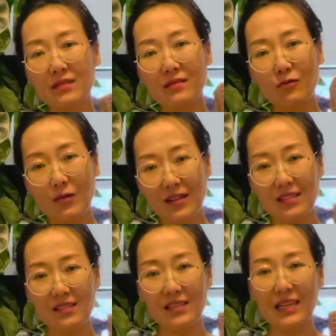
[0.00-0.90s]
one
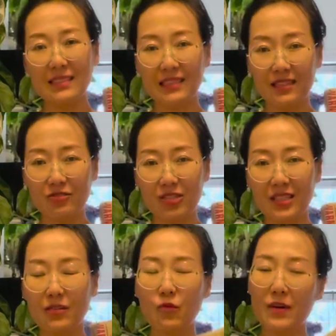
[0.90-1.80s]
is
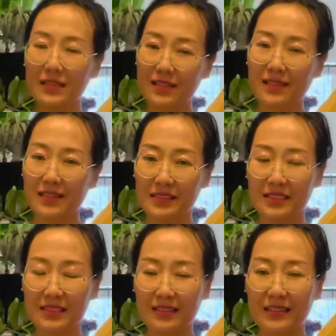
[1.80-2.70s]
SLG, one is
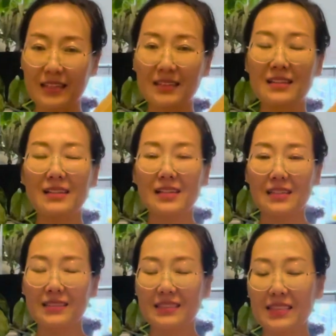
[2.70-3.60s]
accessory.
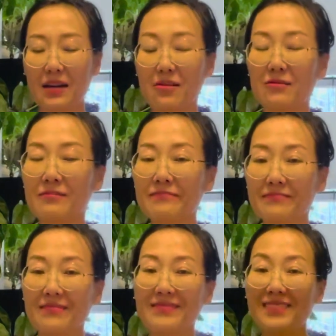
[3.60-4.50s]
So
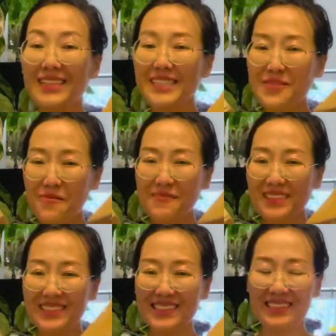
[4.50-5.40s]
let's open
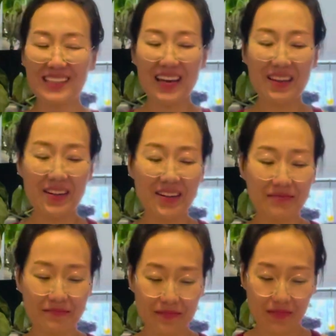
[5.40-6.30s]
this together.
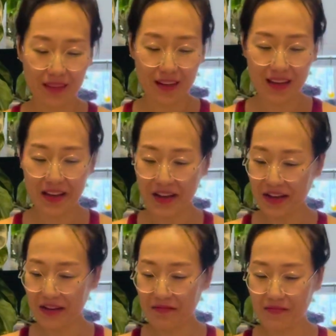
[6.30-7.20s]

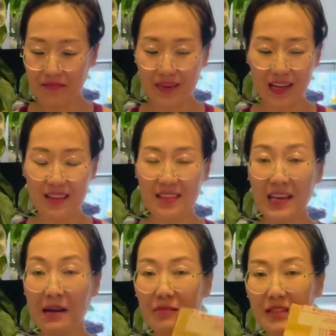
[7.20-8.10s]
I think
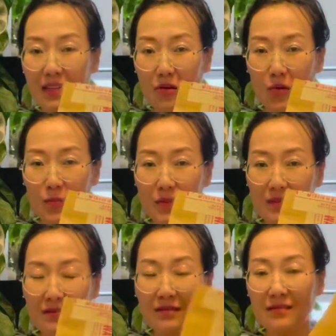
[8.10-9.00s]
I'm gonna
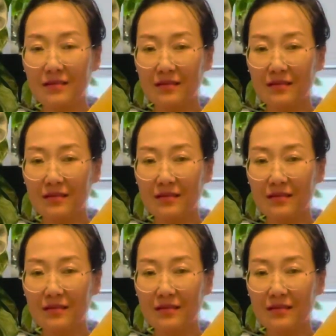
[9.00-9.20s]
open